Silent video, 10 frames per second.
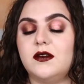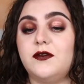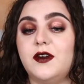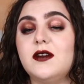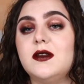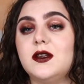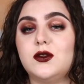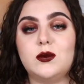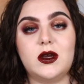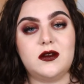Referring
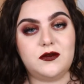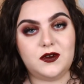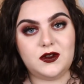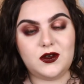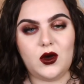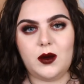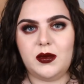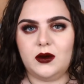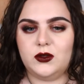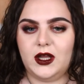to my video
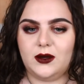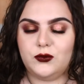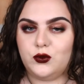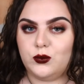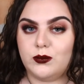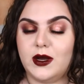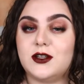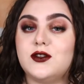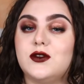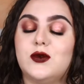about how to
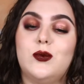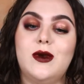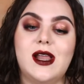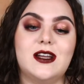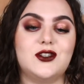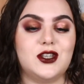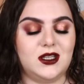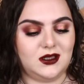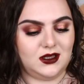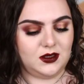match your blush
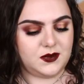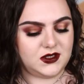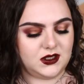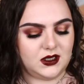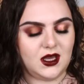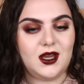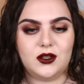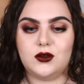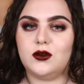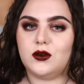and lipstick
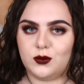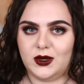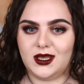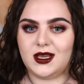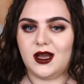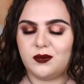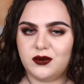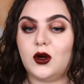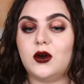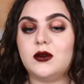to your
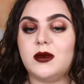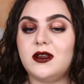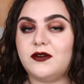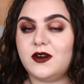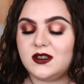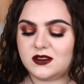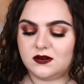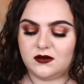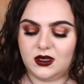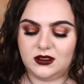makeup, on my face
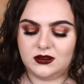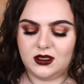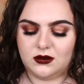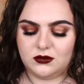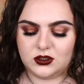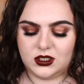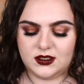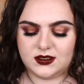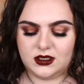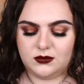right now
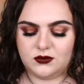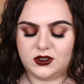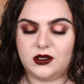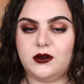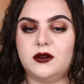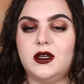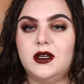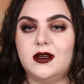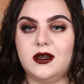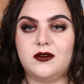shade Snapdragon
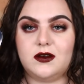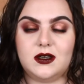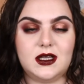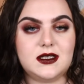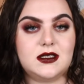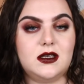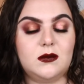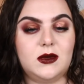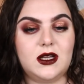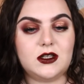
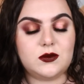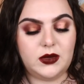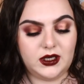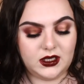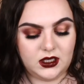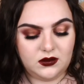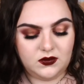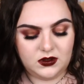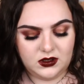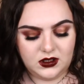Everlasting Blush by
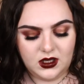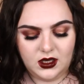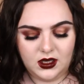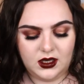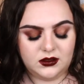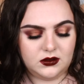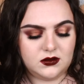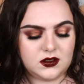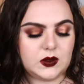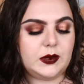KVD, and
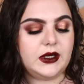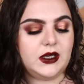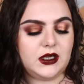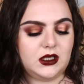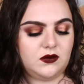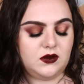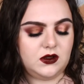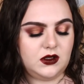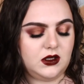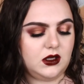also by
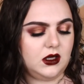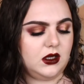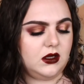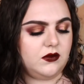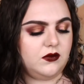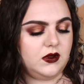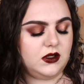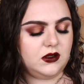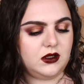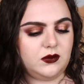KVD
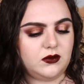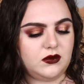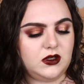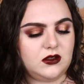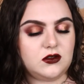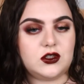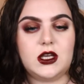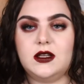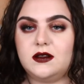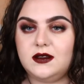Vinyl Lip Cream
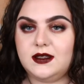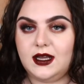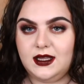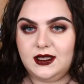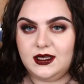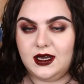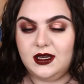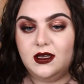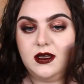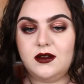shade Dahlia.
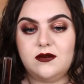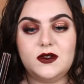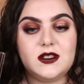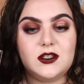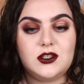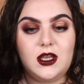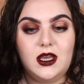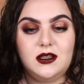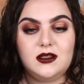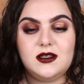This
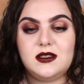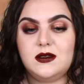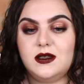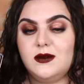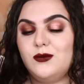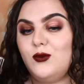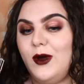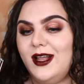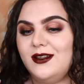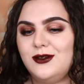shade is
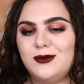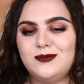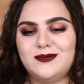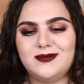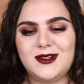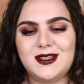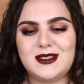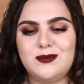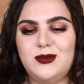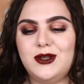well,
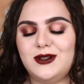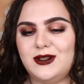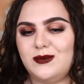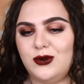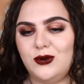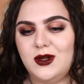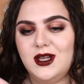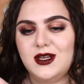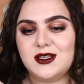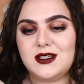is buildable,
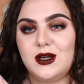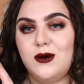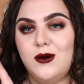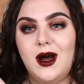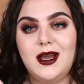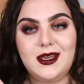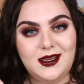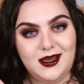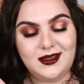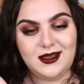so I
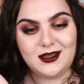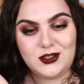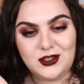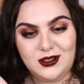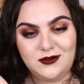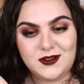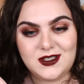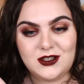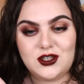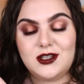can achieve
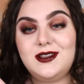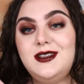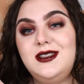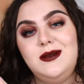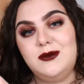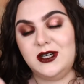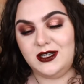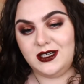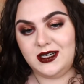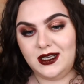such a deep
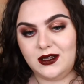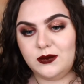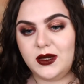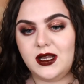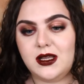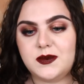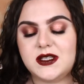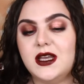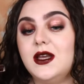dark color on my lips,